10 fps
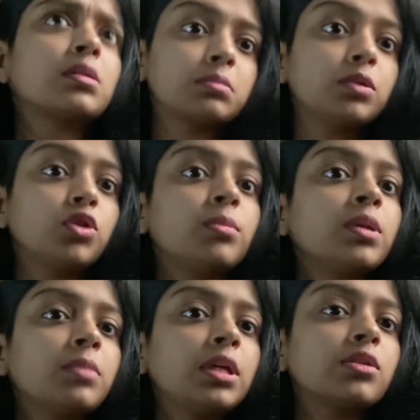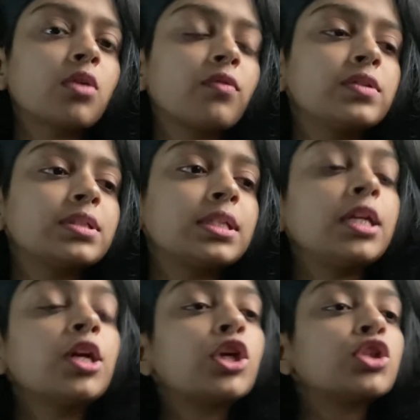human beings,
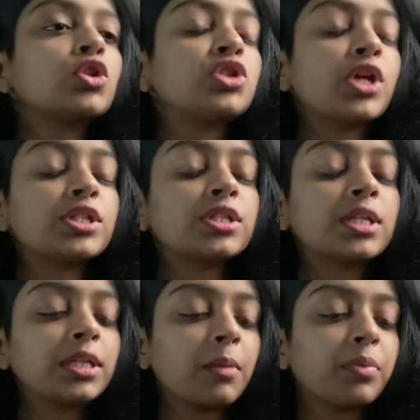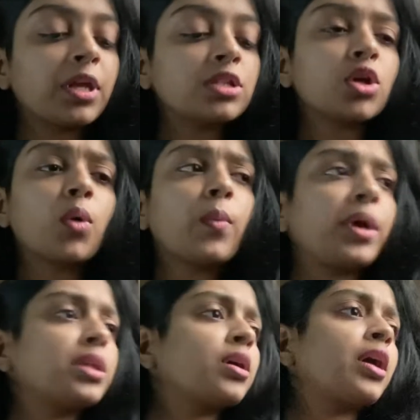obviously. So changes in temperature,
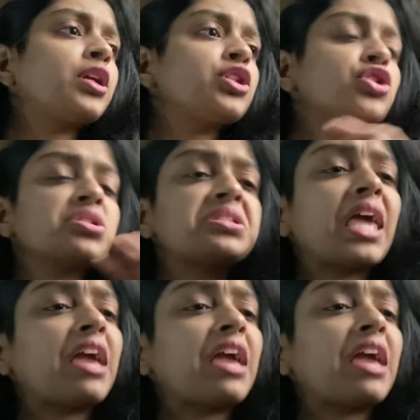weather conditions,